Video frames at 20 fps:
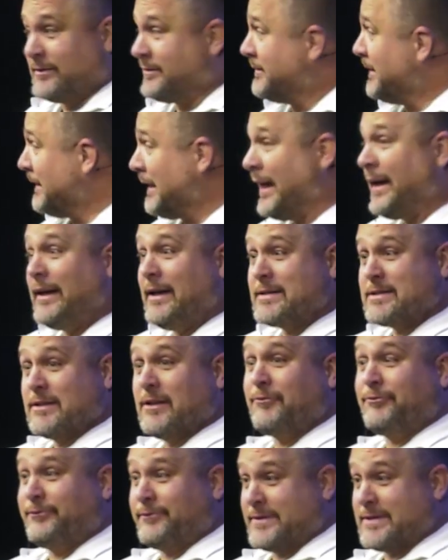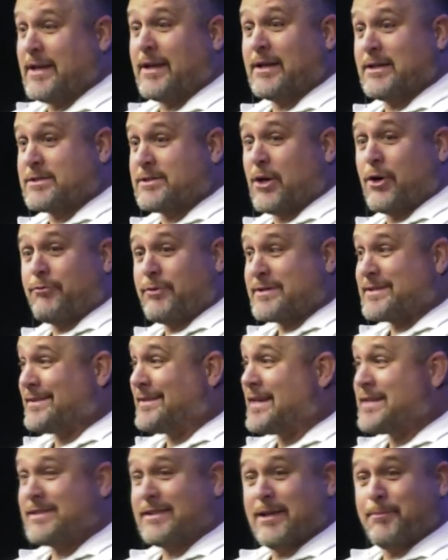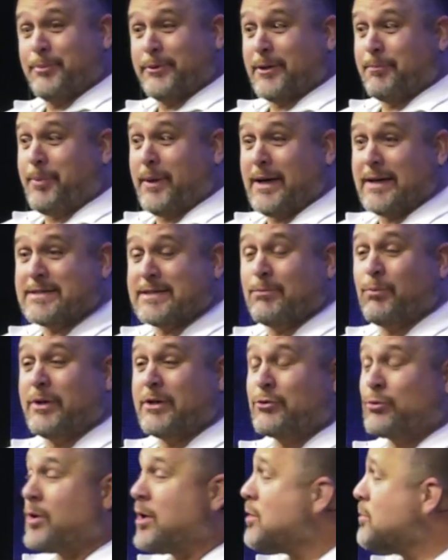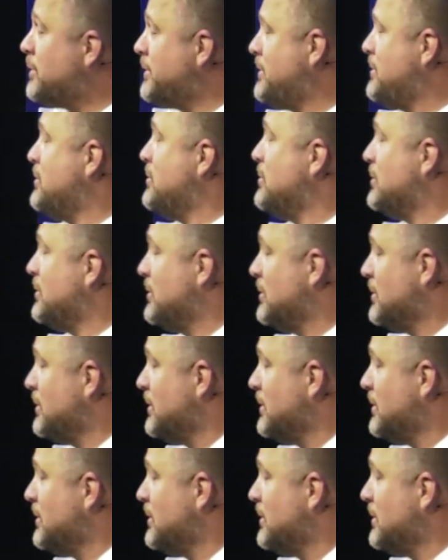The ladies in the second service said they slept with the pet. I said, what is wrong with you?